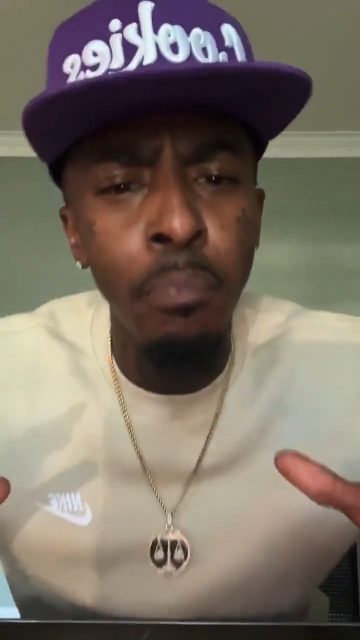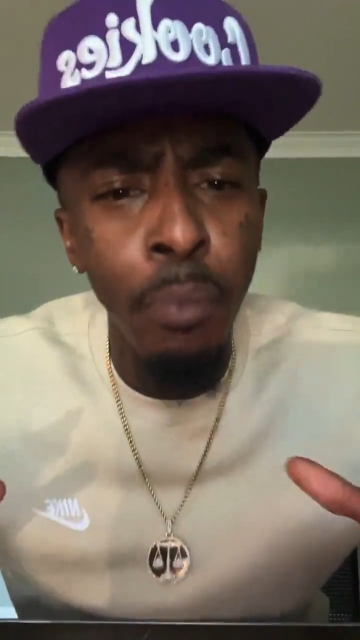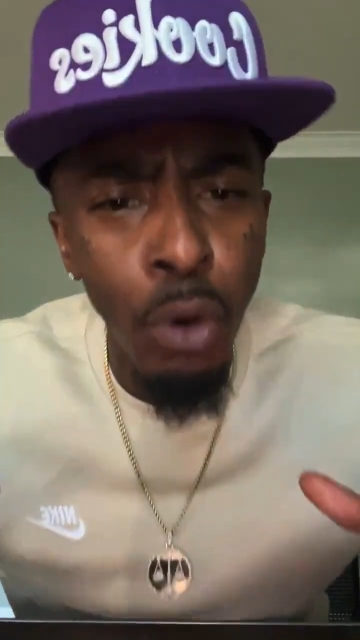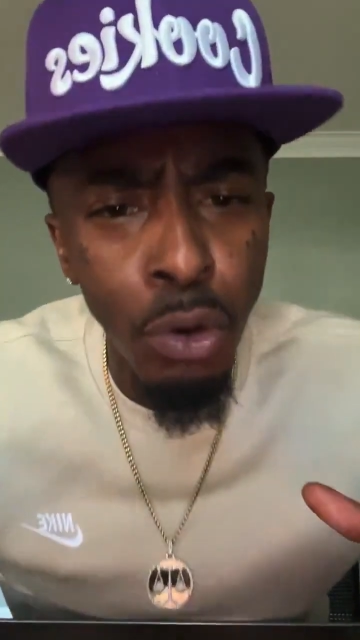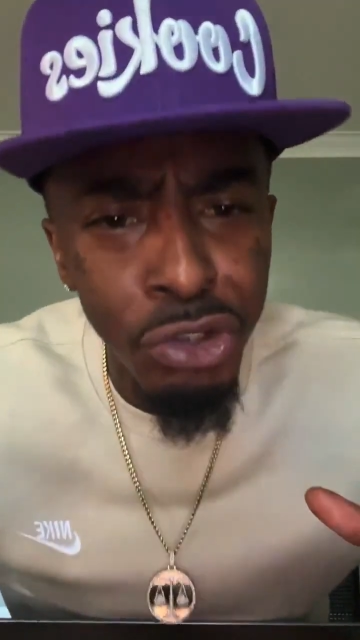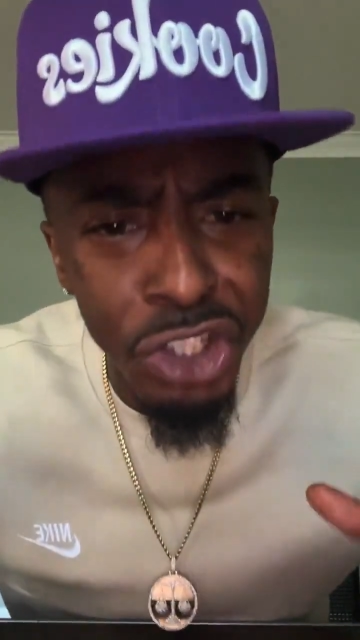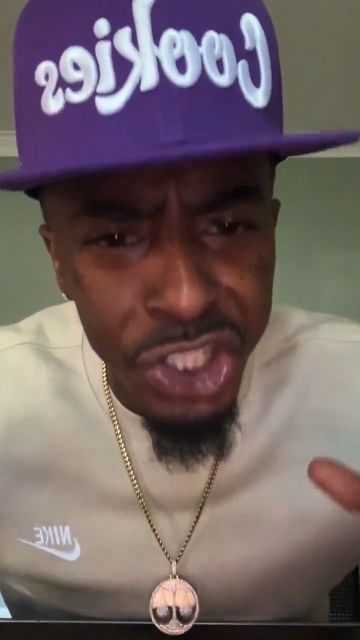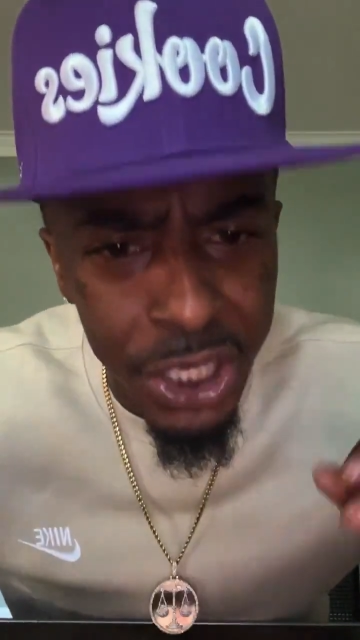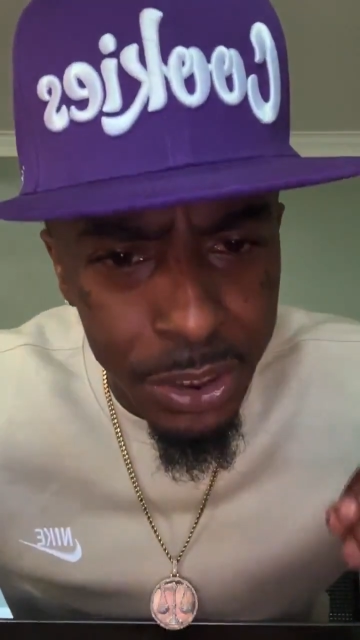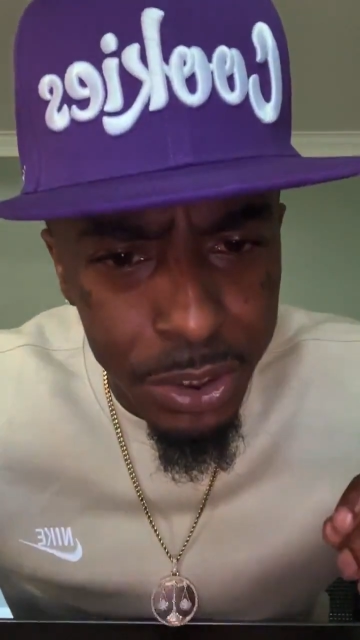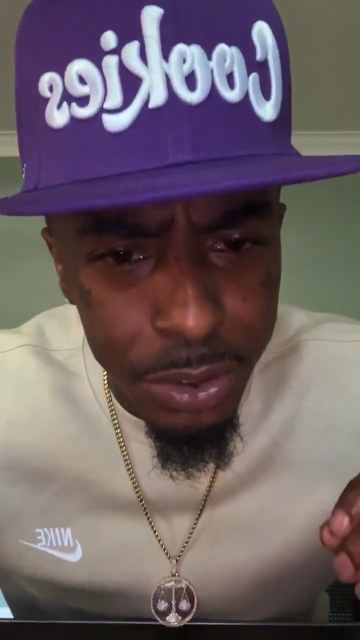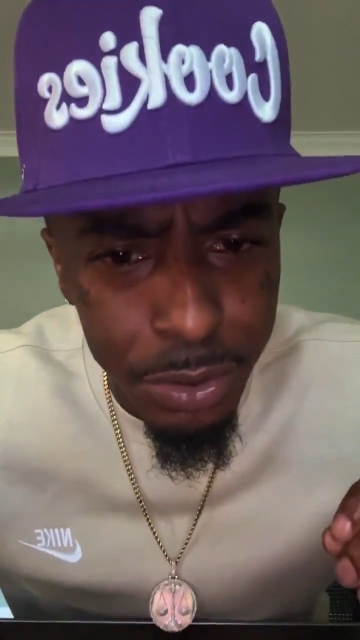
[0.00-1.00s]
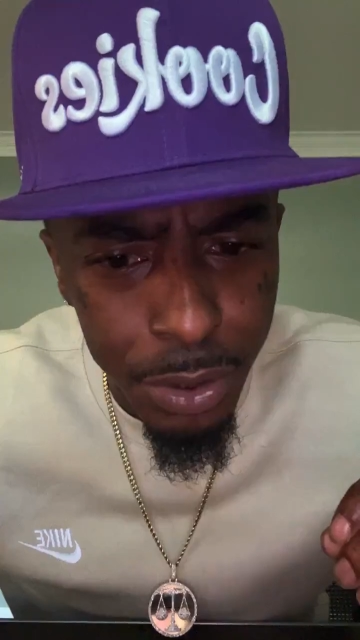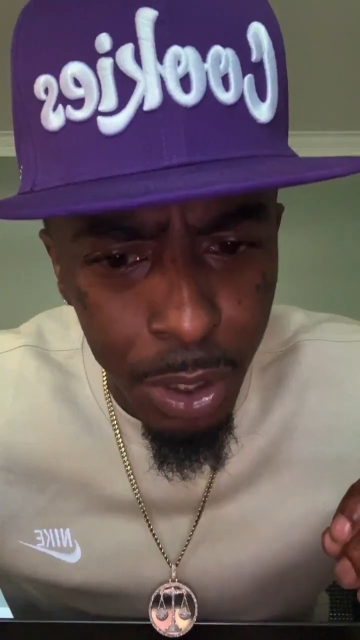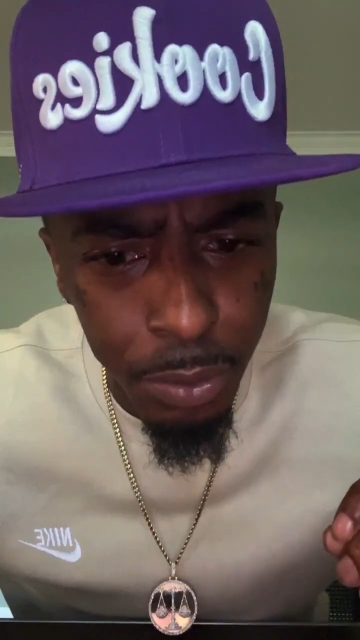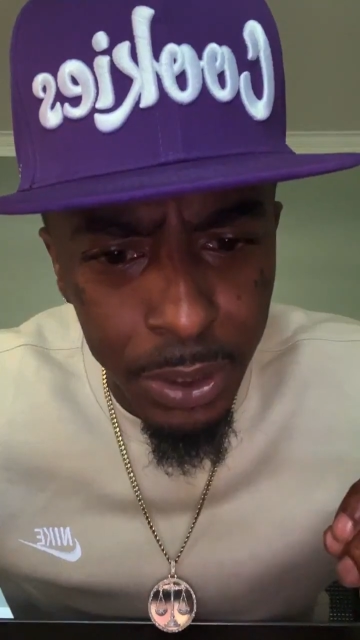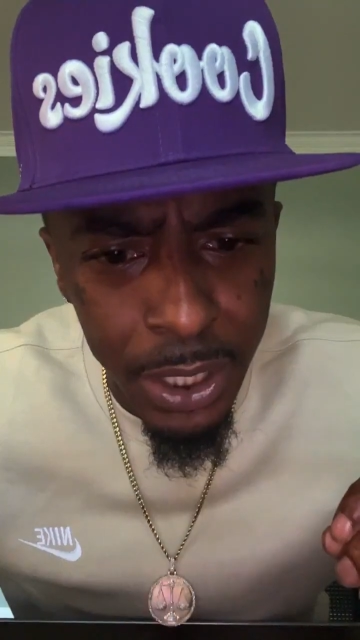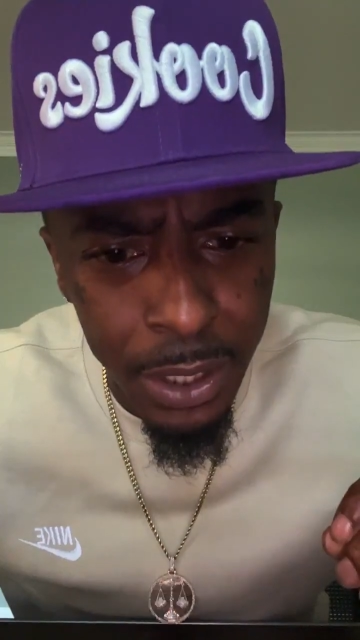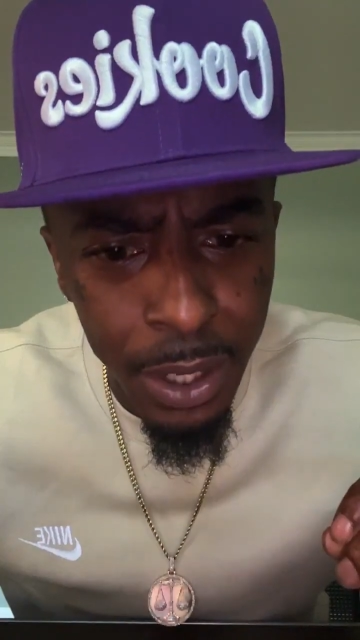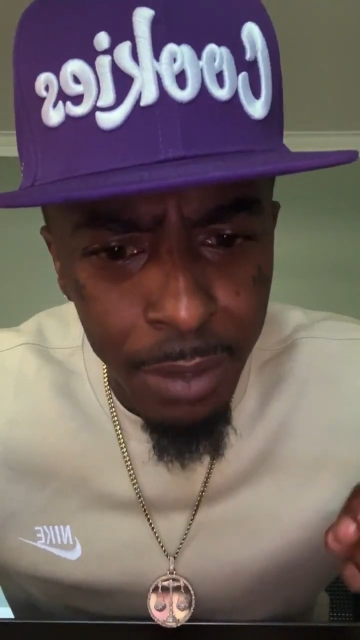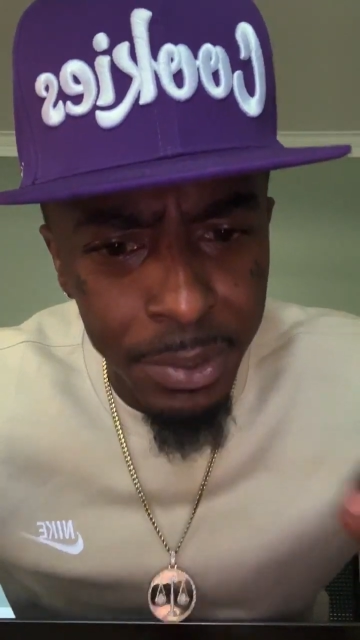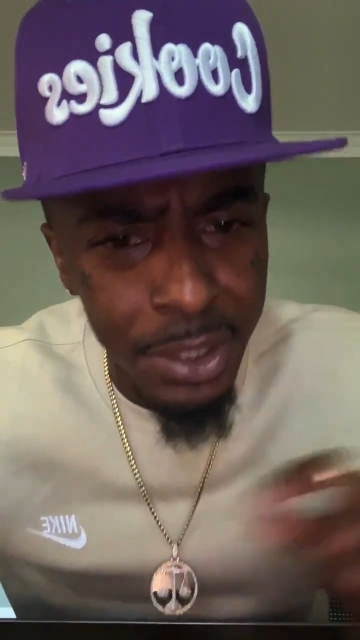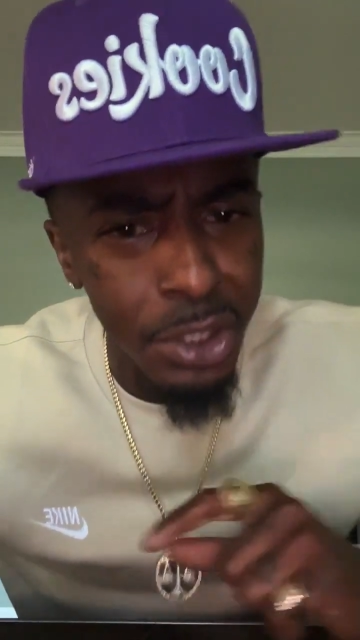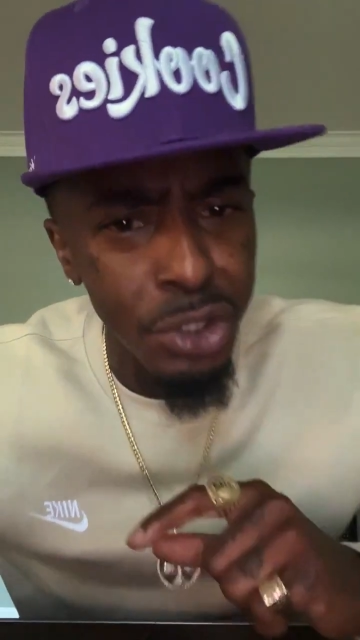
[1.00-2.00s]
Bullshit. Okay.
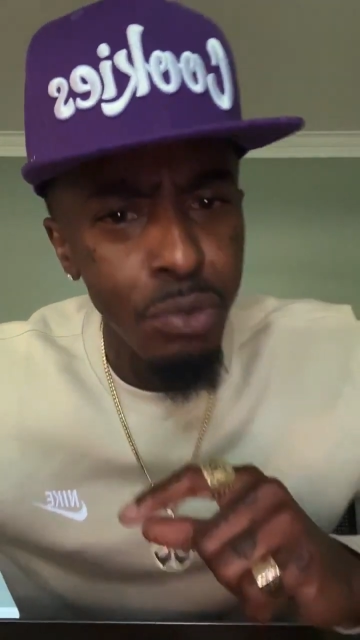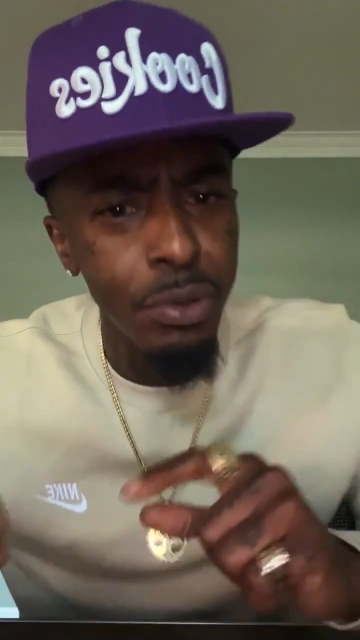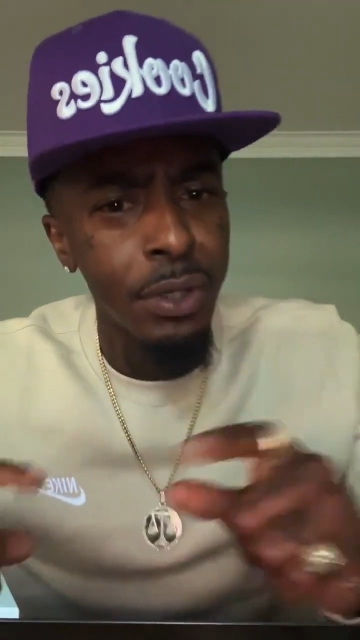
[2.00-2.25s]
Because you